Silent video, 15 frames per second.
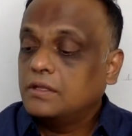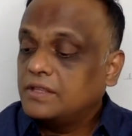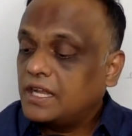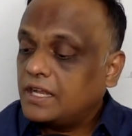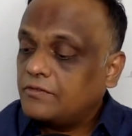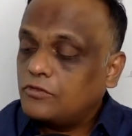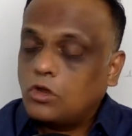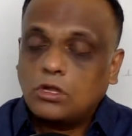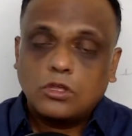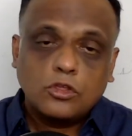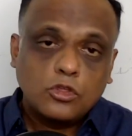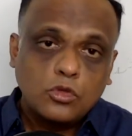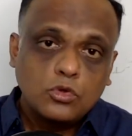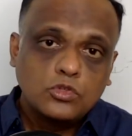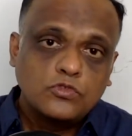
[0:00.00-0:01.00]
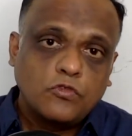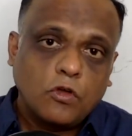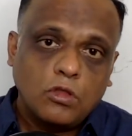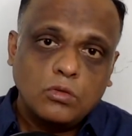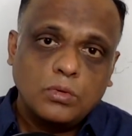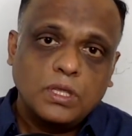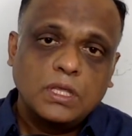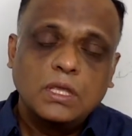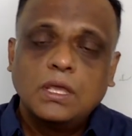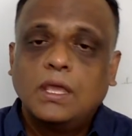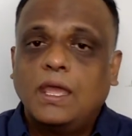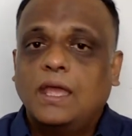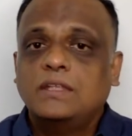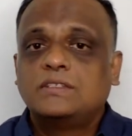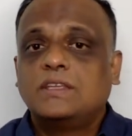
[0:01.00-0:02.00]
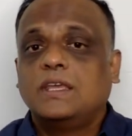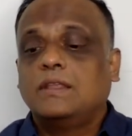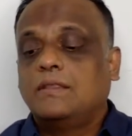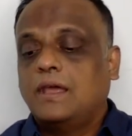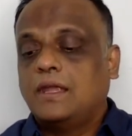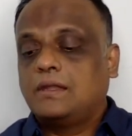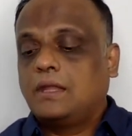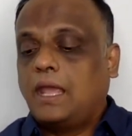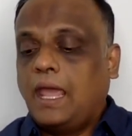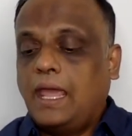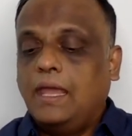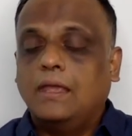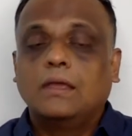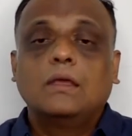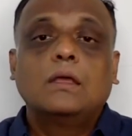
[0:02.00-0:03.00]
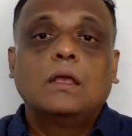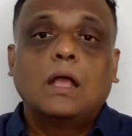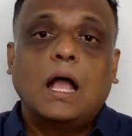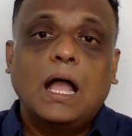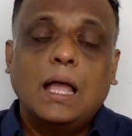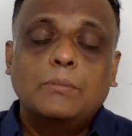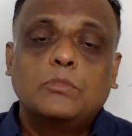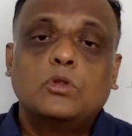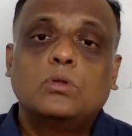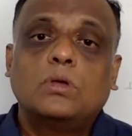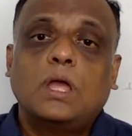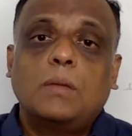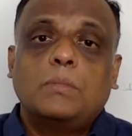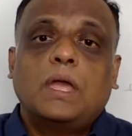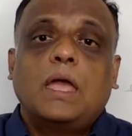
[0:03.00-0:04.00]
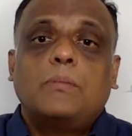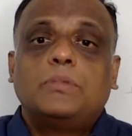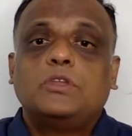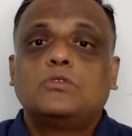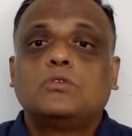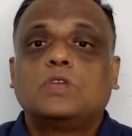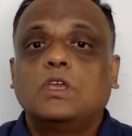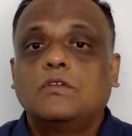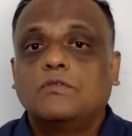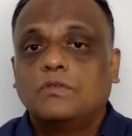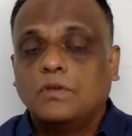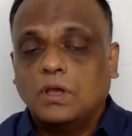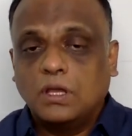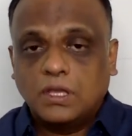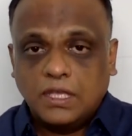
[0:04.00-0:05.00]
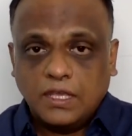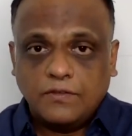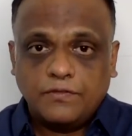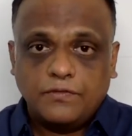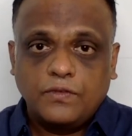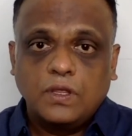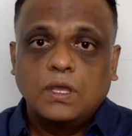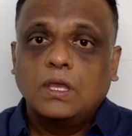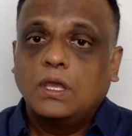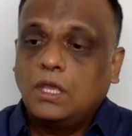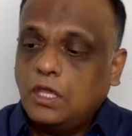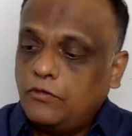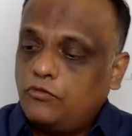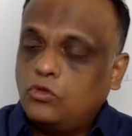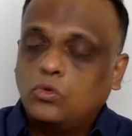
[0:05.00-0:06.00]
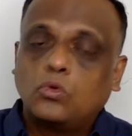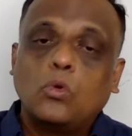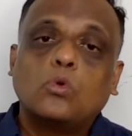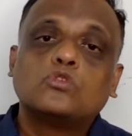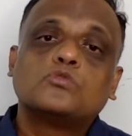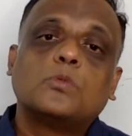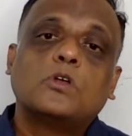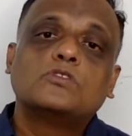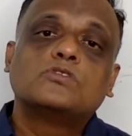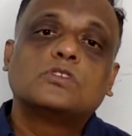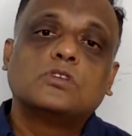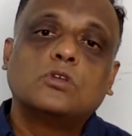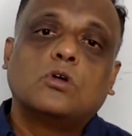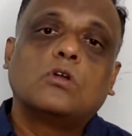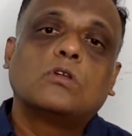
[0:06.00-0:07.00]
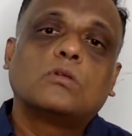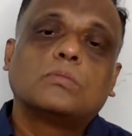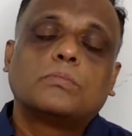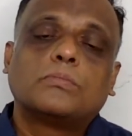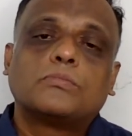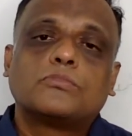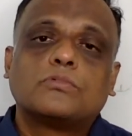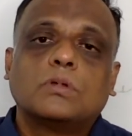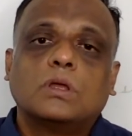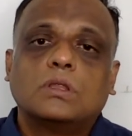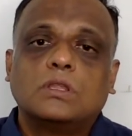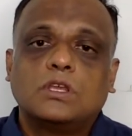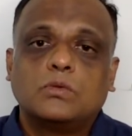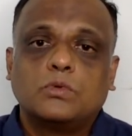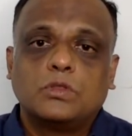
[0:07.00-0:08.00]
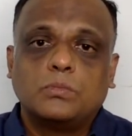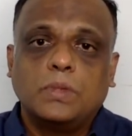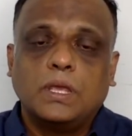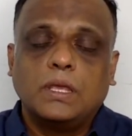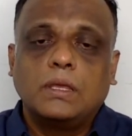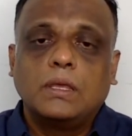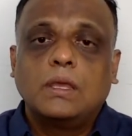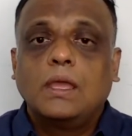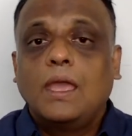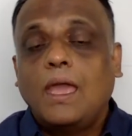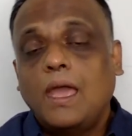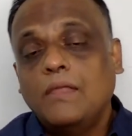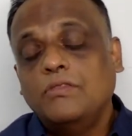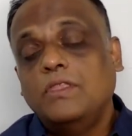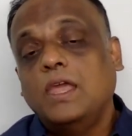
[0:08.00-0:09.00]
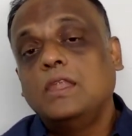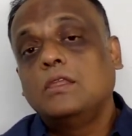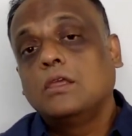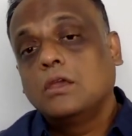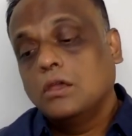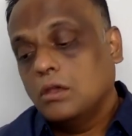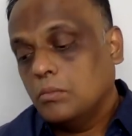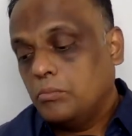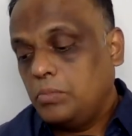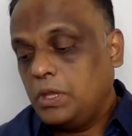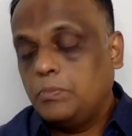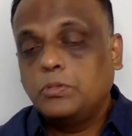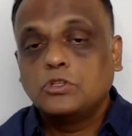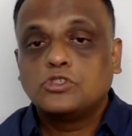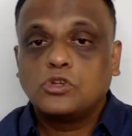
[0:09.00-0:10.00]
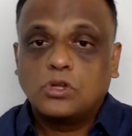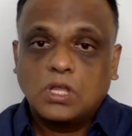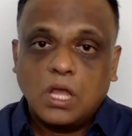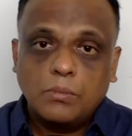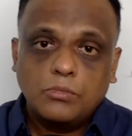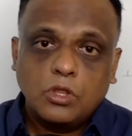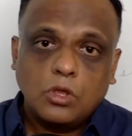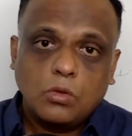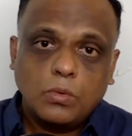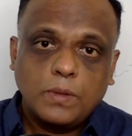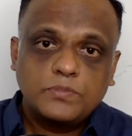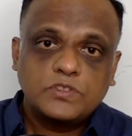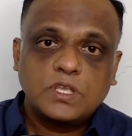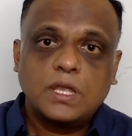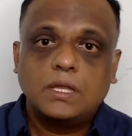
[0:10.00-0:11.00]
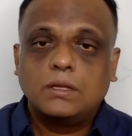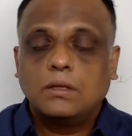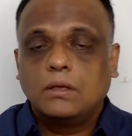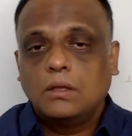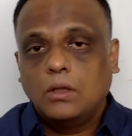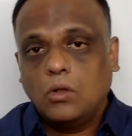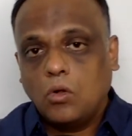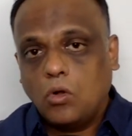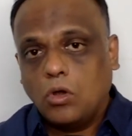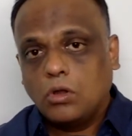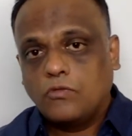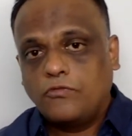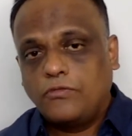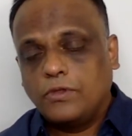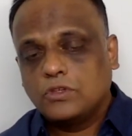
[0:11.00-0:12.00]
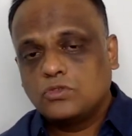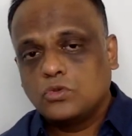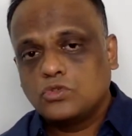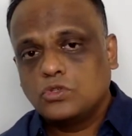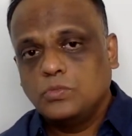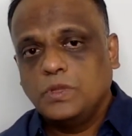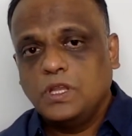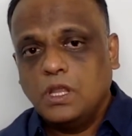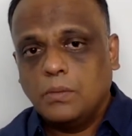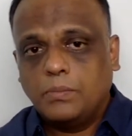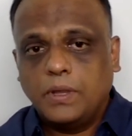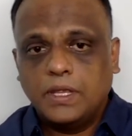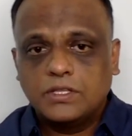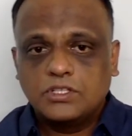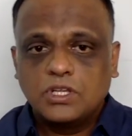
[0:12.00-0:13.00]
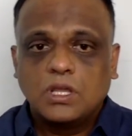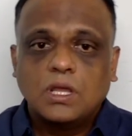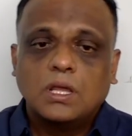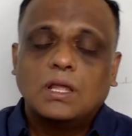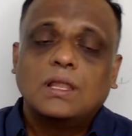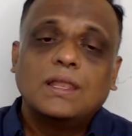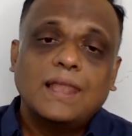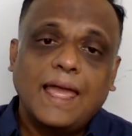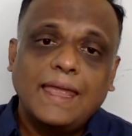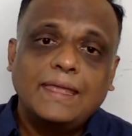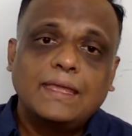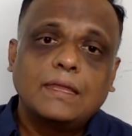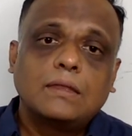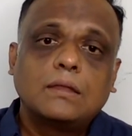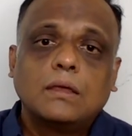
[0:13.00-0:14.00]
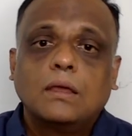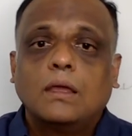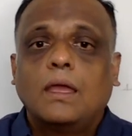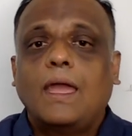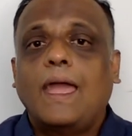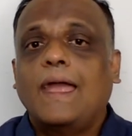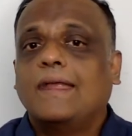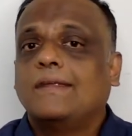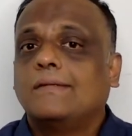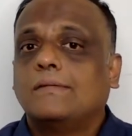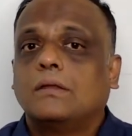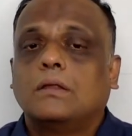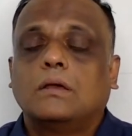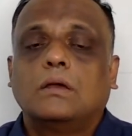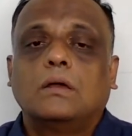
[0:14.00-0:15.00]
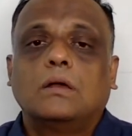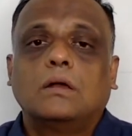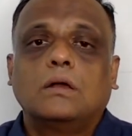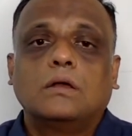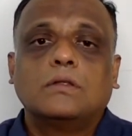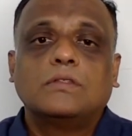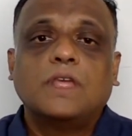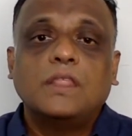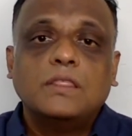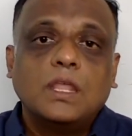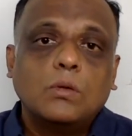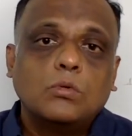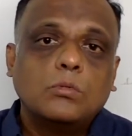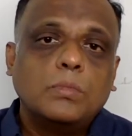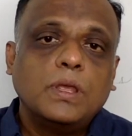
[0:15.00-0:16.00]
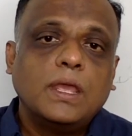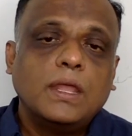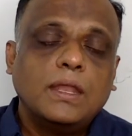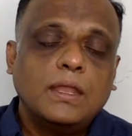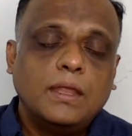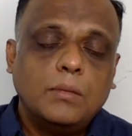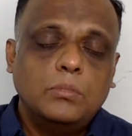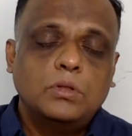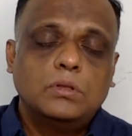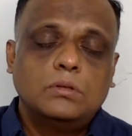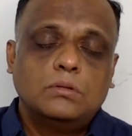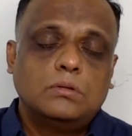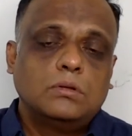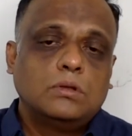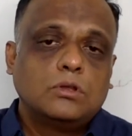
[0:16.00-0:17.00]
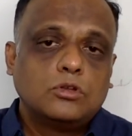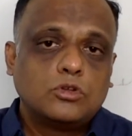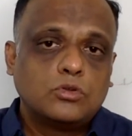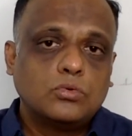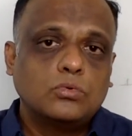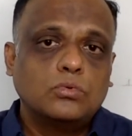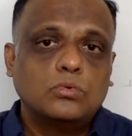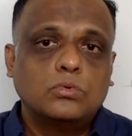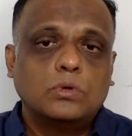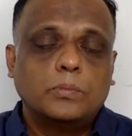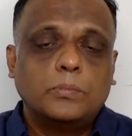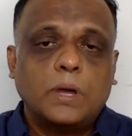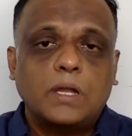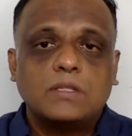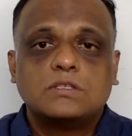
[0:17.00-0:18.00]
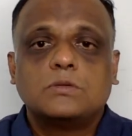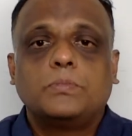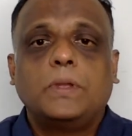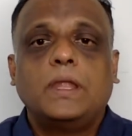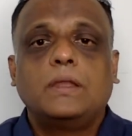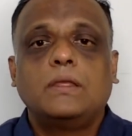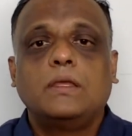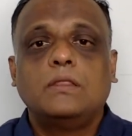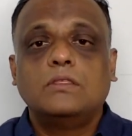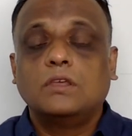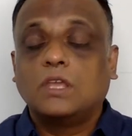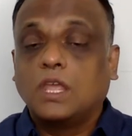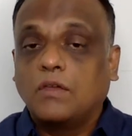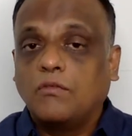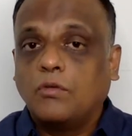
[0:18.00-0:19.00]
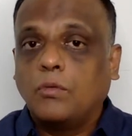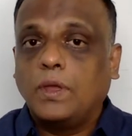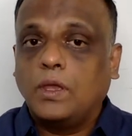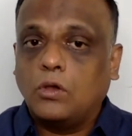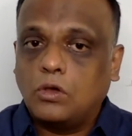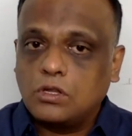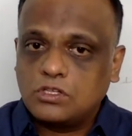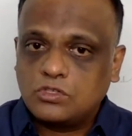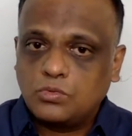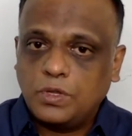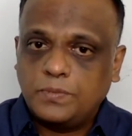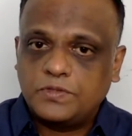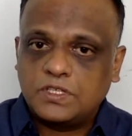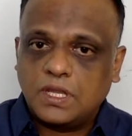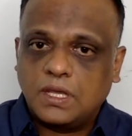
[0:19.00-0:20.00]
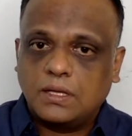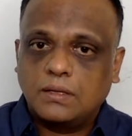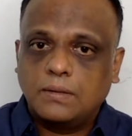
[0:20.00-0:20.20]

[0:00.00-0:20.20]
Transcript: have got a huge following and say that hey i'm going to i'm happy to give a gift if you co-sponsor your uh, thing with me and then people should come to your website or social media page, like it, and uh, then they would be enabled to participate in the giveaway or a sweepstake.